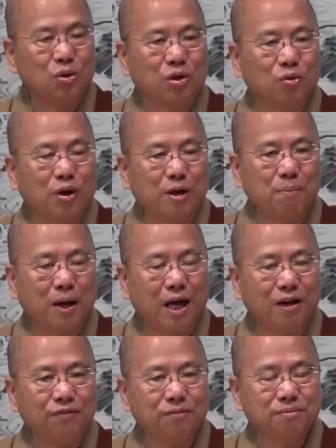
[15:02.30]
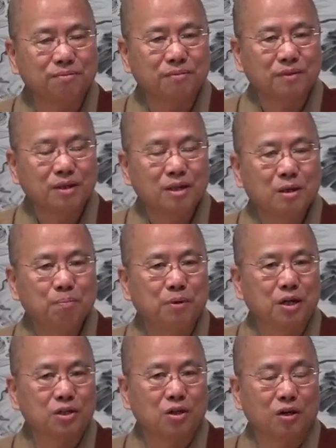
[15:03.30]
you're on the right path?
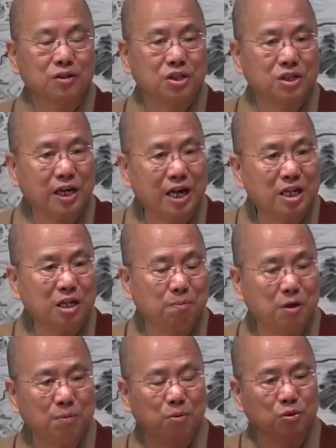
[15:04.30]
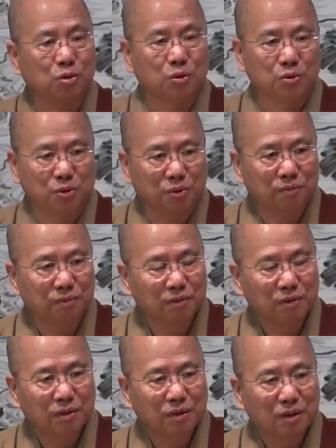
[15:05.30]
Because all these saintly people told you.
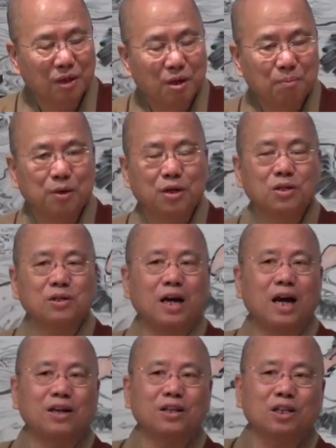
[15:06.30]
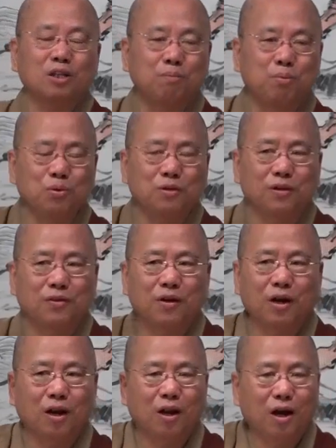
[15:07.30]
Because other than the Buddha,
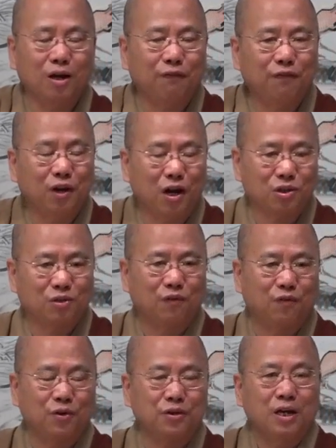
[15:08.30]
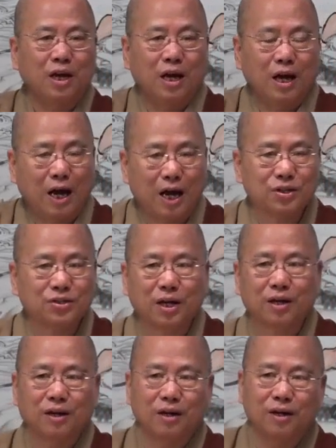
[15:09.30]
there are a lot of philosophers.
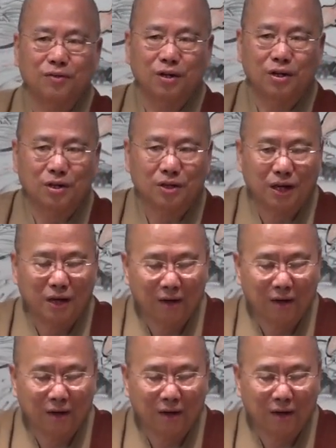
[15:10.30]
Asanga, there is